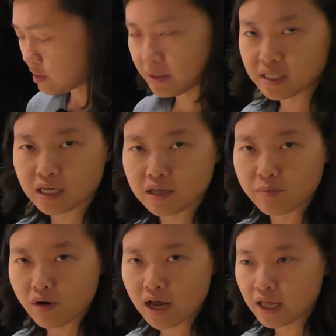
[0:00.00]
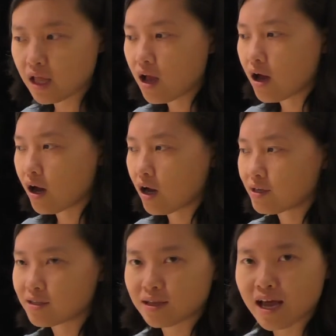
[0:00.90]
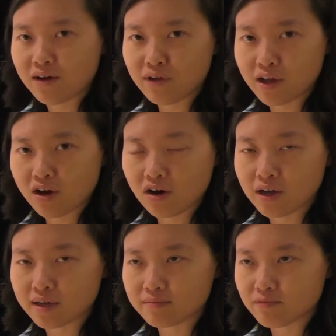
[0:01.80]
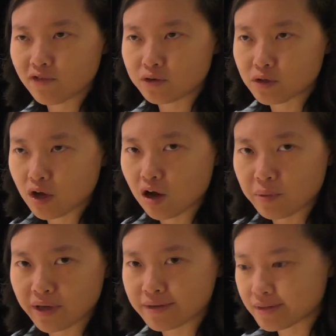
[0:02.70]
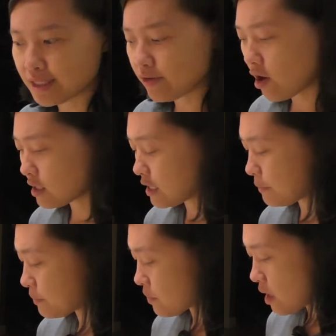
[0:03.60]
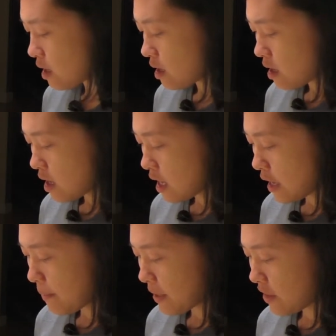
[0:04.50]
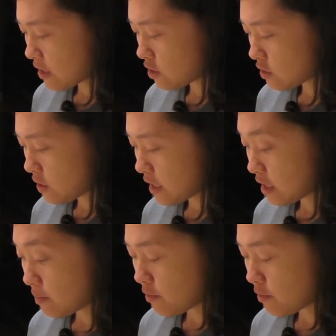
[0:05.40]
is a particular brand. It's kind of like calling photocopying Xeroxing. But there's also another